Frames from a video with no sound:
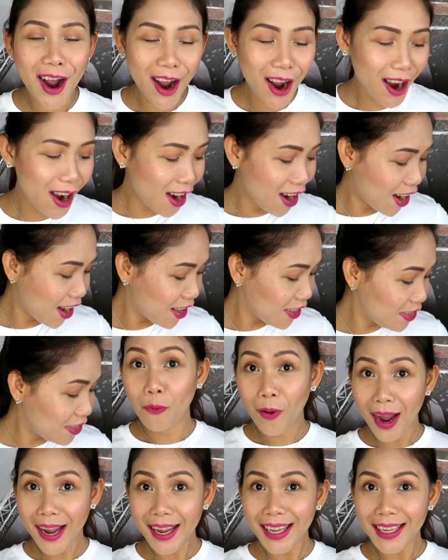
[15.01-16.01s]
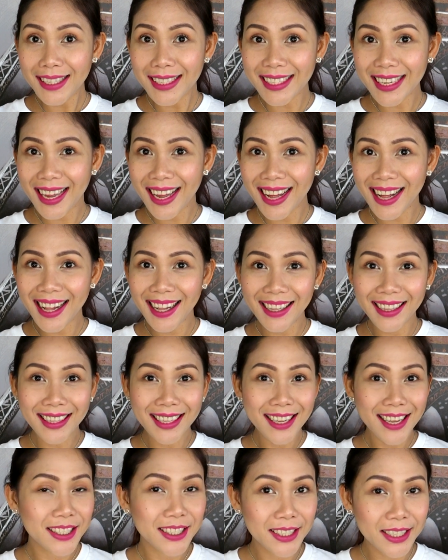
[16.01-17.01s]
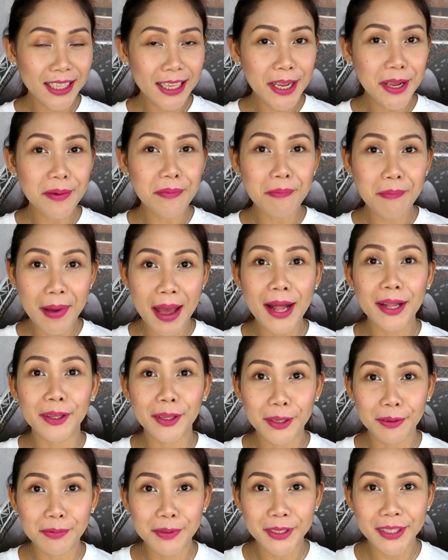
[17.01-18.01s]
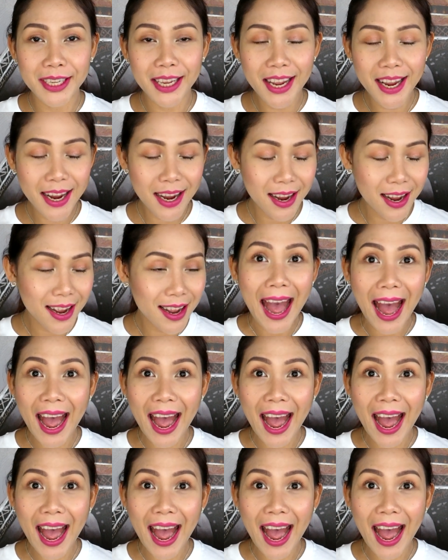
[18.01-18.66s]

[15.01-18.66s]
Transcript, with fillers: on YSL Slim Matte Lipstick.